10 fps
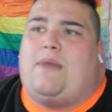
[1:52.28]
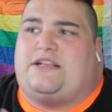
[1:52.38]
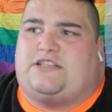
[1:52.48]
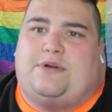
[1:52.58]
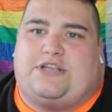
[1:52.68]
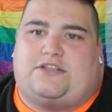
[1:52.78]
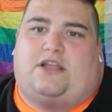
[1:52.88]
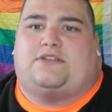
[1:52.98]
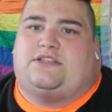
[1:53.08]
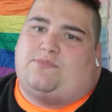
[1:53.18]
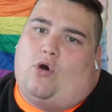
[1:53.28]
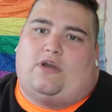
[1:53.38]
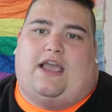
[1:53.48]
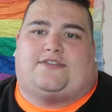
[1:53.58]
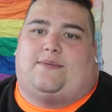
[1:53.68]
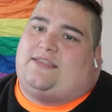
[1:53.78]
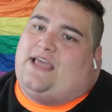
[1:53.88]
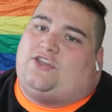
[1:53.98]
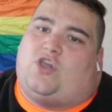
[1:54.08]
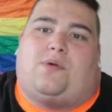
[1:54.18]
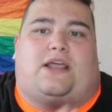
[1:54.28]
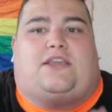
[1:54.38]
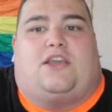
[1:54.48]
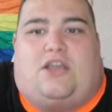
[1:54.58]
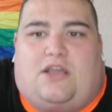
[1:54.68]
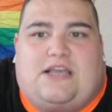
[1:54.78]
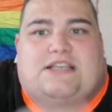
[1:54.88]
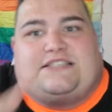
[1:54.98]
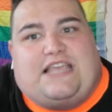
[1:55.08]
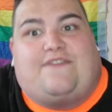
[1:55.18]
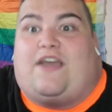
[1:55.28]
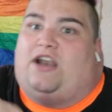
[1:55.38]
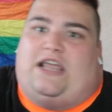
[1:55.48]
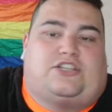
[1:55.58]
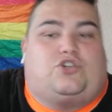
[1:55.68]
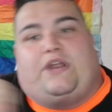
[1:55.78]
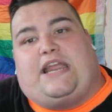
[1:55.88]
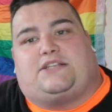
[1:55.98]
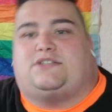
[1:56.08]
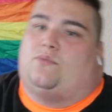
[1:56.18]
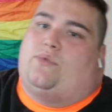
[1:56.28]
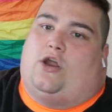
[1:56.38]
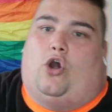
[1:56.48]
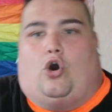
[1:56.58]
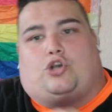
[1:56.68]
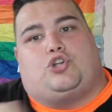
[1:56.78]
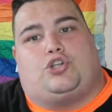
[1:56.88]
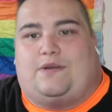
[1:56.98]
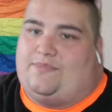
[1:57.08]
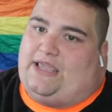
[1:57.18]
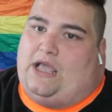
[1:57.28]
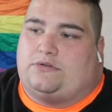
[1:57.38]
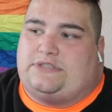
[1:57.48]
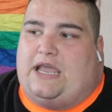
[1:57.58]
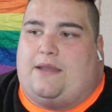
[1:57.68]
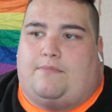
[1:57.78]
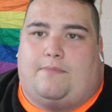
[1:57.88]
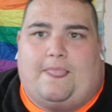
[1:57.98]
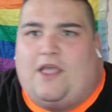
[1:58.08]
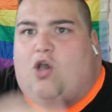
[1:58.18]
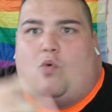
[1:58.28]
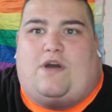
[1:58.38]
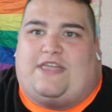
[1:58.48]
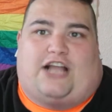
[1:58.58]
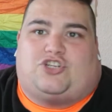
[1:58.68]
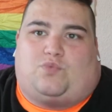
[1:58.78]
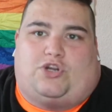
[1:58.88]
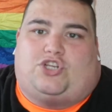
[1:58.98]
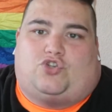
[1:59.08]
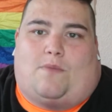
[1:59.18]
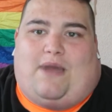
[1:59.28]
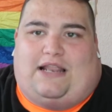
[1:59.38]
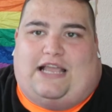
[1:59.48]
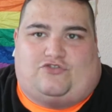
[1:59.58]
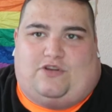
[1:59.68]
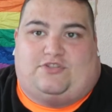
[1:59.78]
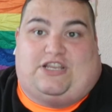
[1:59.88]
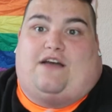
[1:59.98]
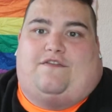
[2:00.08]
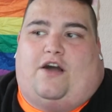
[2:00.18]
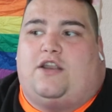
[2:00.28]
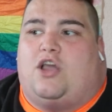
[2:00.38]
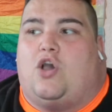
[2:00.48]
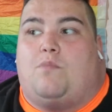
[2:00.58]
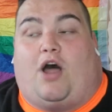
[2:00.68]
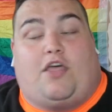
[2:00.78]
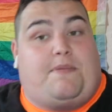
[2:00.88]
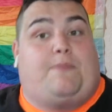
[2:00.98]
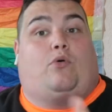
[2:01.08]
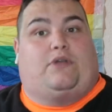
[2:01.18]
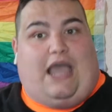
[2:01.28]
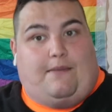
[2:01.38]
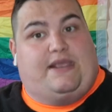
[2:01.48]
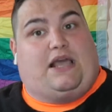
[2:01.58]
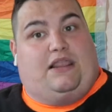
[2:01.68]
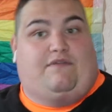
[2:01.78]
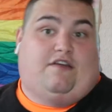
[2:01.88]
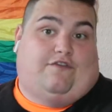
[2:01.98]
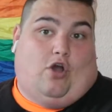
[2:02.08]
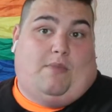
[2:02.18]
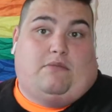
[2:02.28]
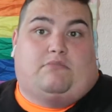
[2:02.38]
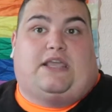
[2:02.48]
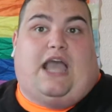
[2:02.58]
things nowadays are like the small gifts and like thank you, but like save it and like donate it to somewhere or do something else with it. I just want you to join my live streams to have fun. But other people can make a living from it. They